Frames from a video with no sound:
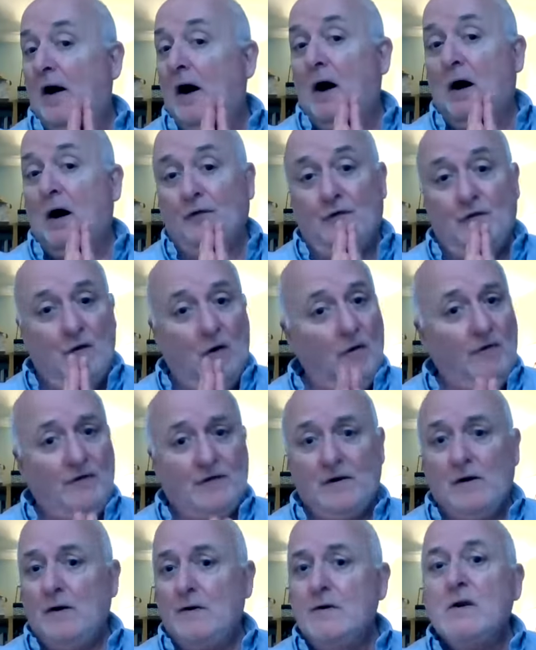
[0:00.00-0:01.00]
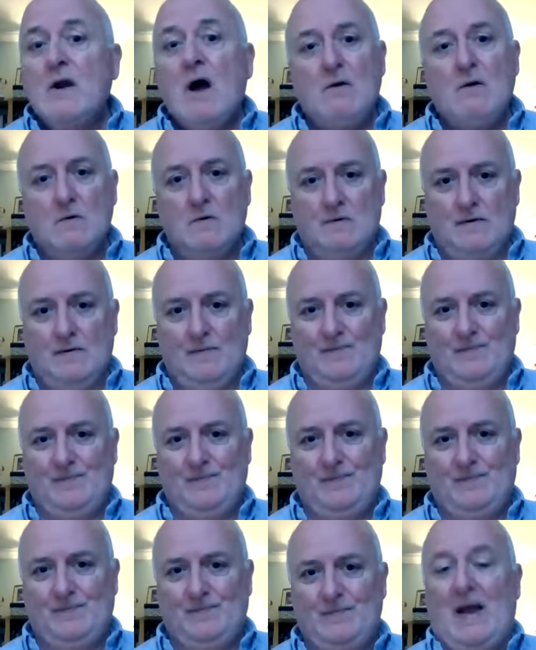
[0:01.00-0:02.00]
that are not known
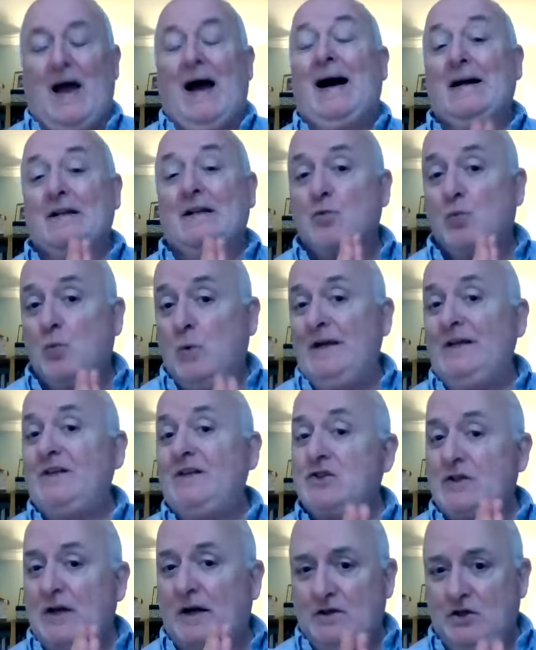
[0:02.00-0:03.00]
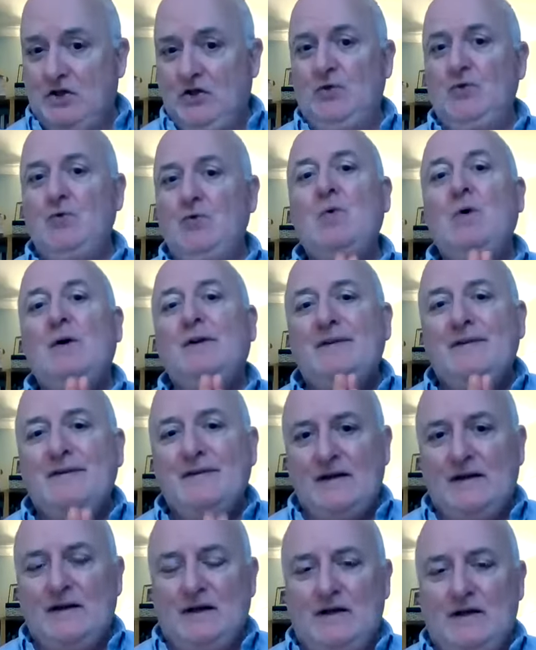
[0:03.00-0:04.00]
and which you
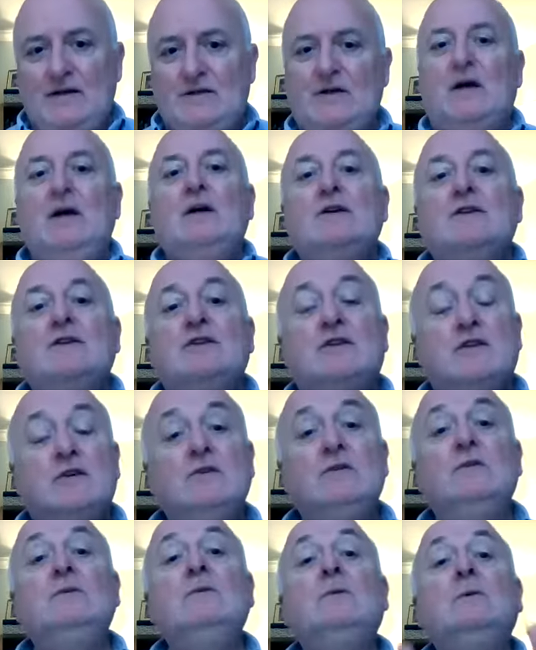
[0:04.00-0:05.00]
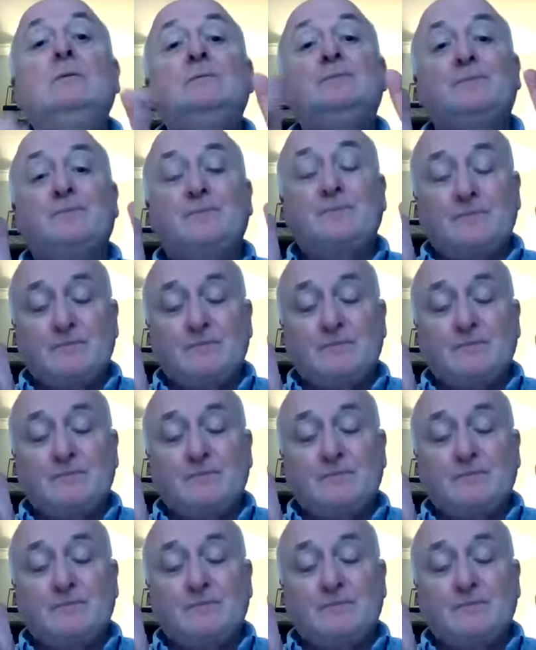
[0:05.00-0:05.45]
need to